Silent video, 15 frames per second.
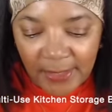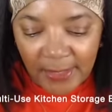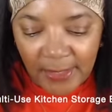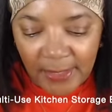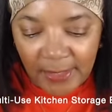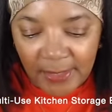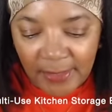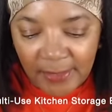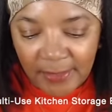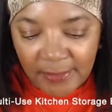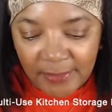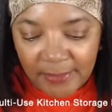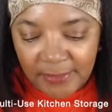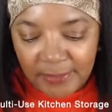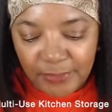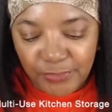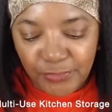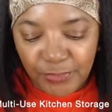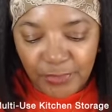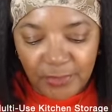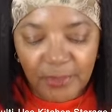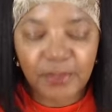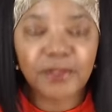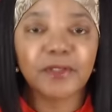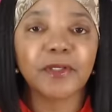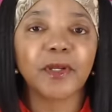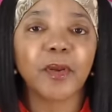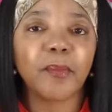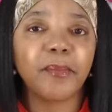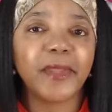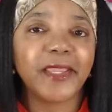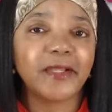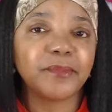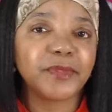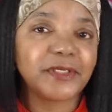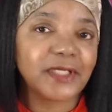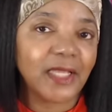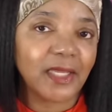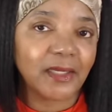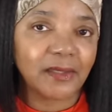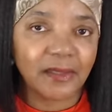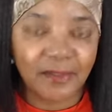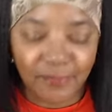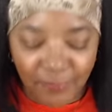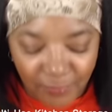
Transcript: and it says you can cook a baked potato in